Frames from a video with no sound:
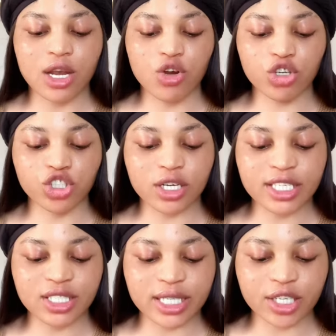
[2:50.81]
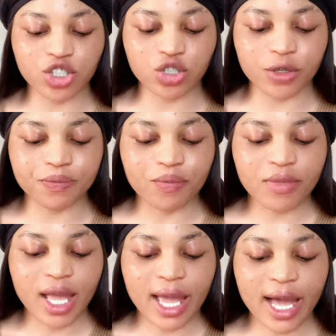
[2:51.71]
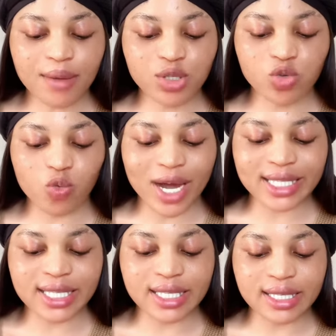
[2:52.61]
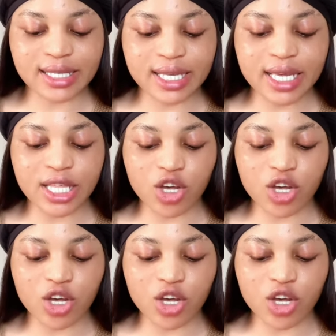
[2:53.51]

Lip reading: lotion injection, helps to whiten the skin.